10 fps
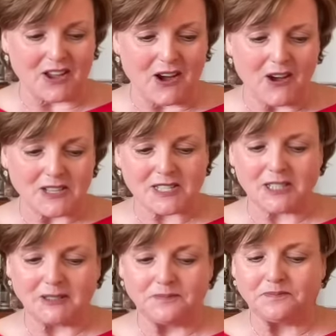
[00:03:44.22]

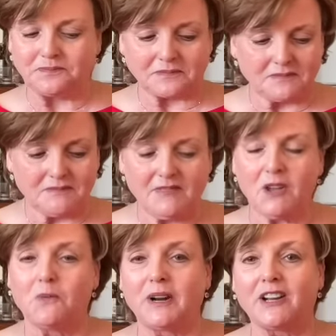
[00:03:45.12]
also,
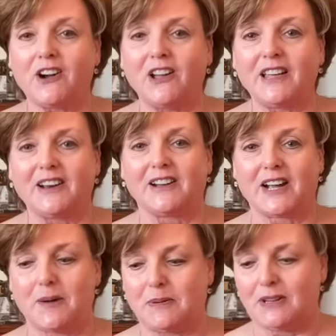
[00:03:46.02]
want to call out a
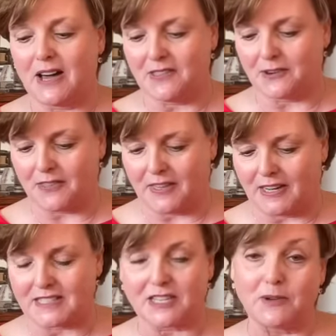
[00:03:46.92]
couple other
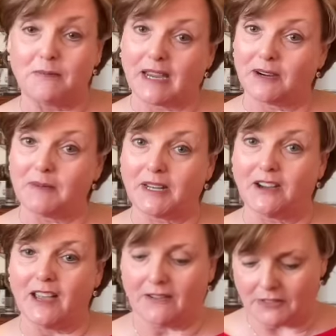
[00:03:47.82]
things that you may or may
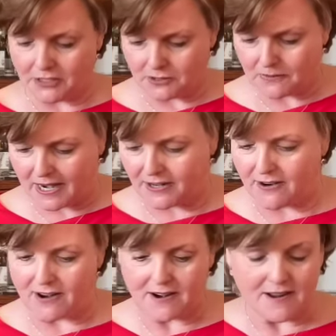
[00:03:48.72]
not have on your
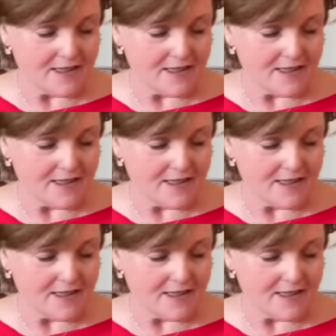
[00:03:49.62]
radar.